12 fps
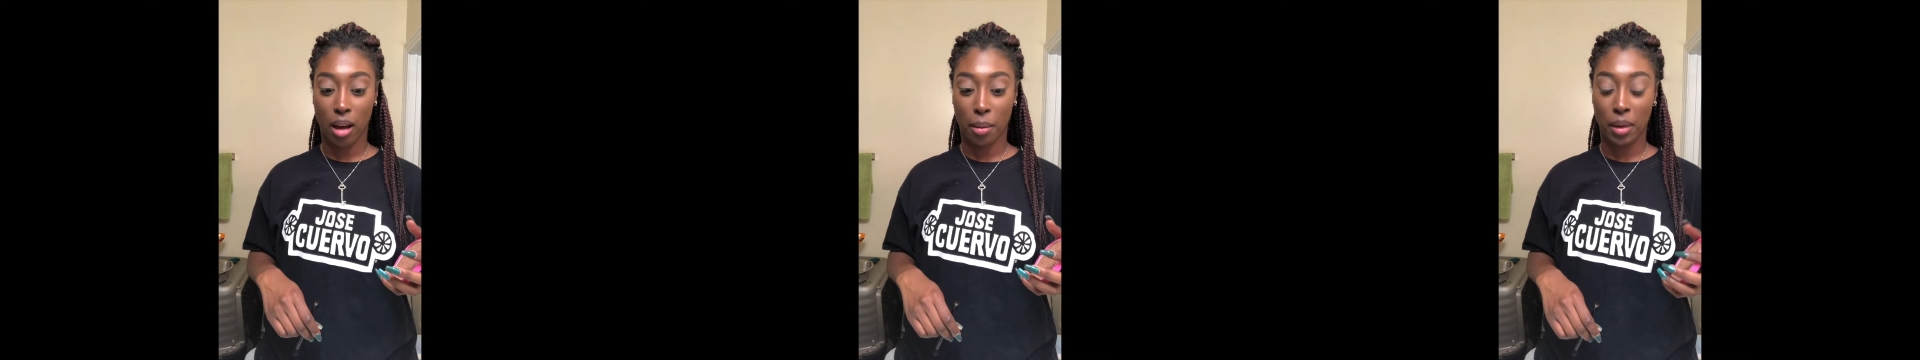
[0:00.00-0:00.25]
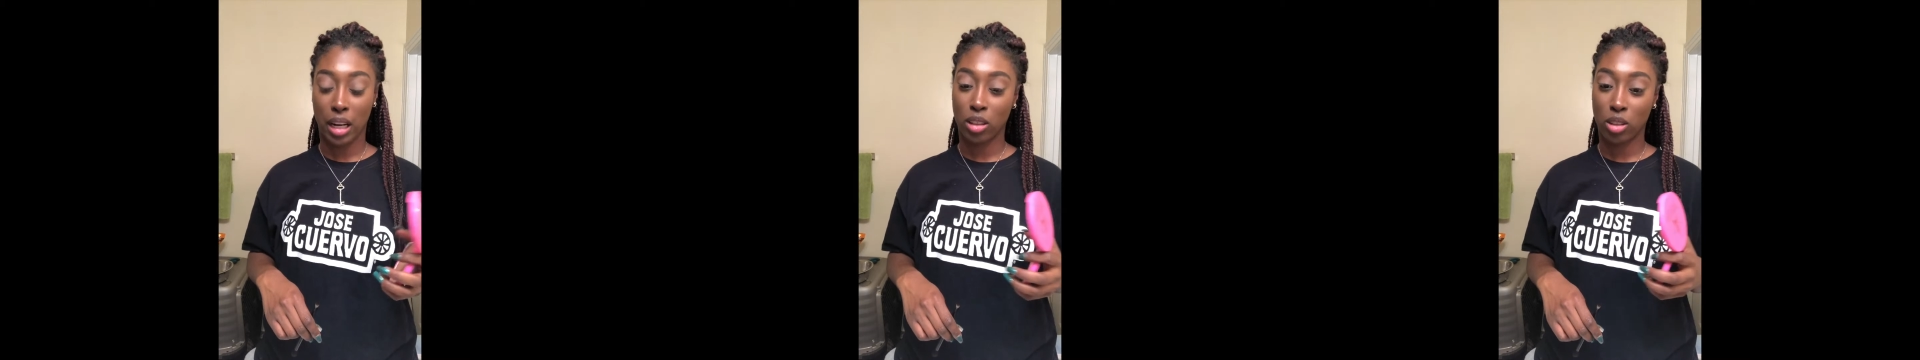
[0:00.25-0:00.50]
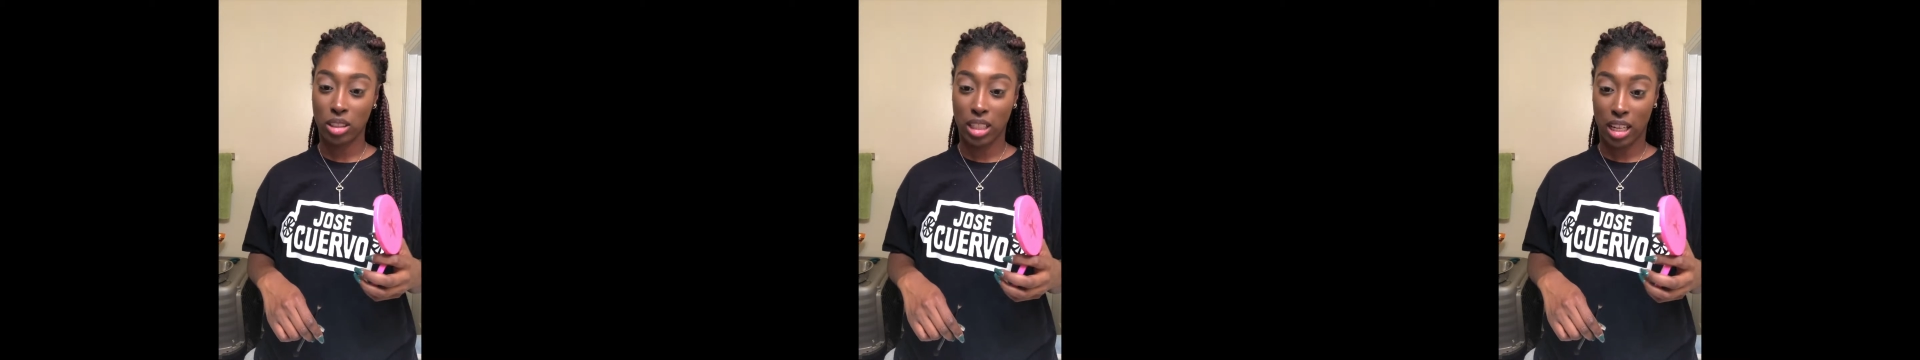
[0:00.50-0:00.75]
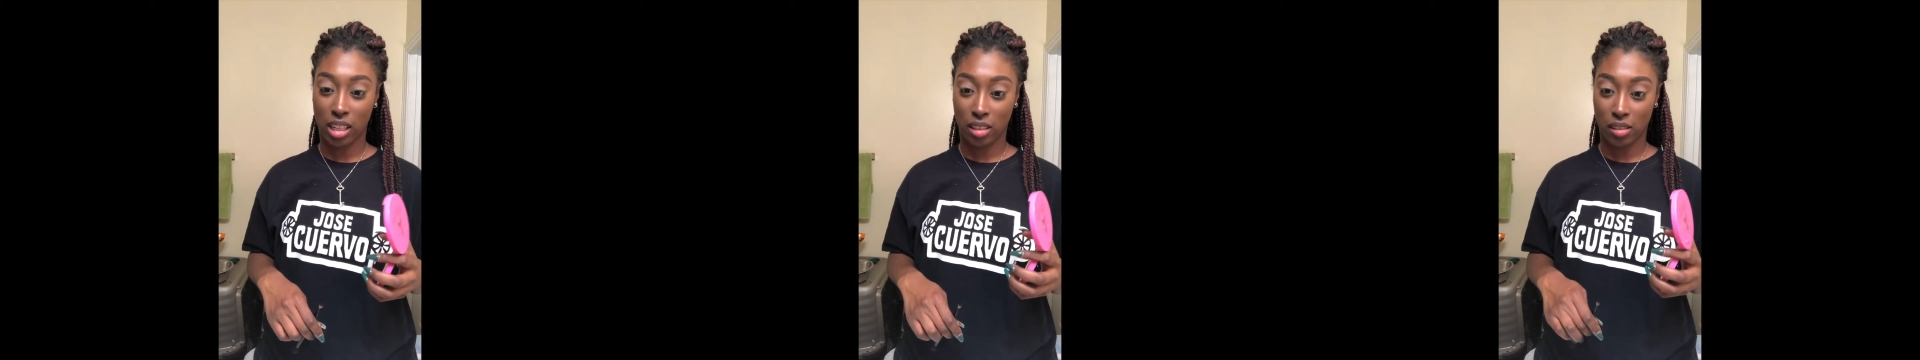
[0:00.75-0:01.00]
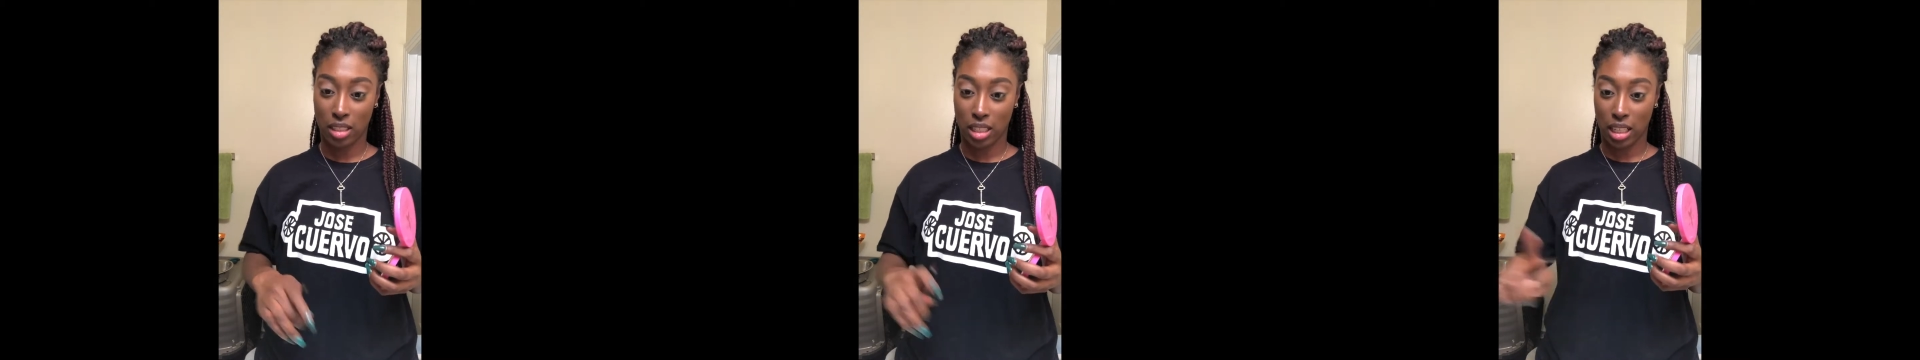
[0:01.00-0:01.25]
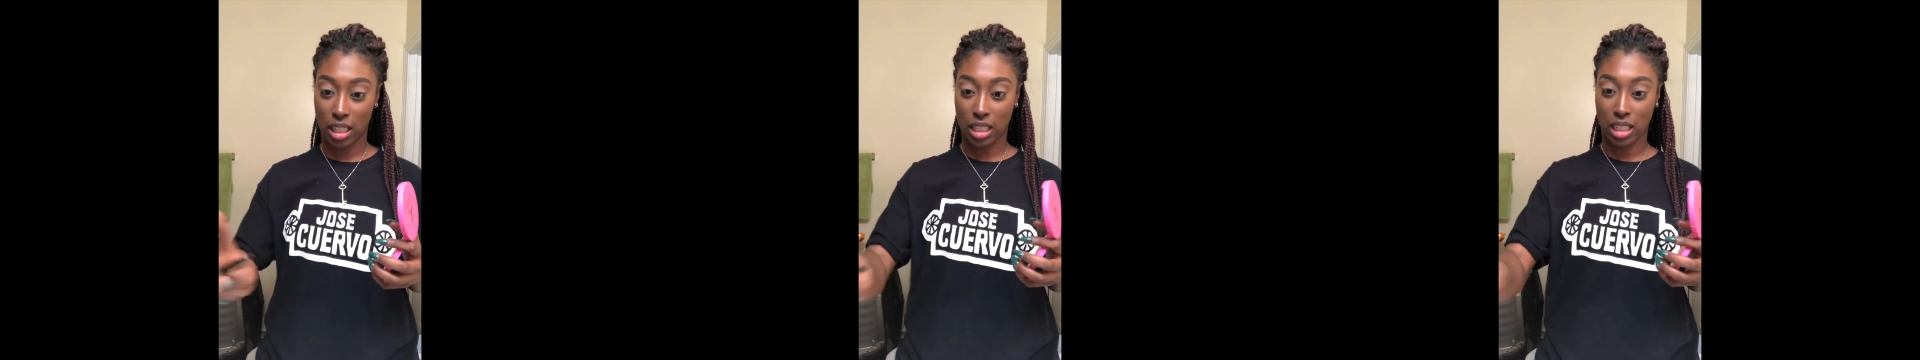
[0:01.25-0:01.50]
And I looked at it and I
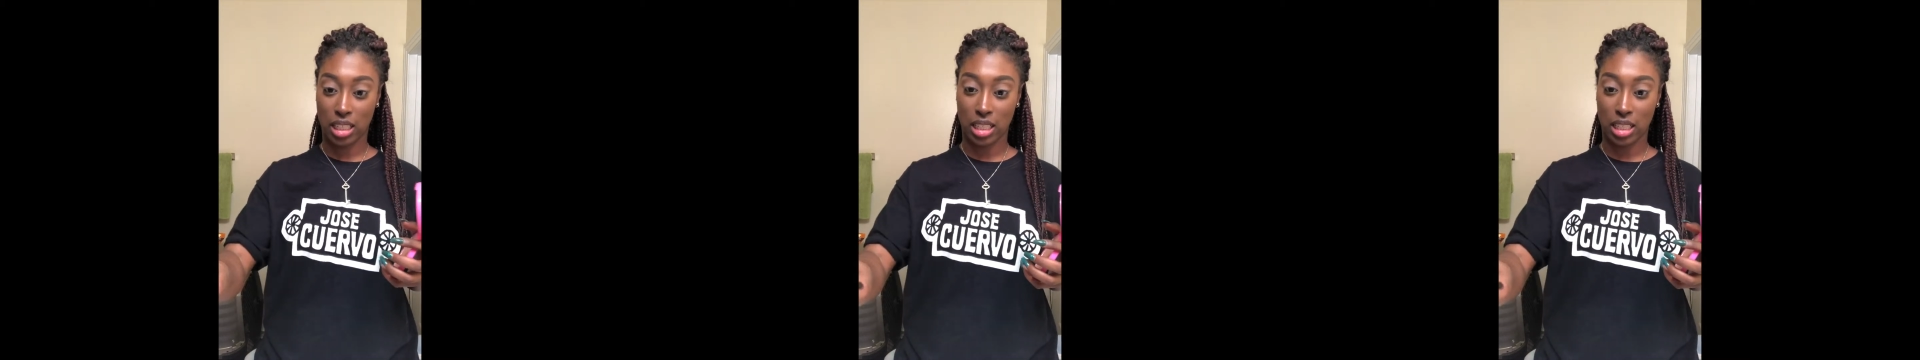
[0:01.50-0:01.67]
was like,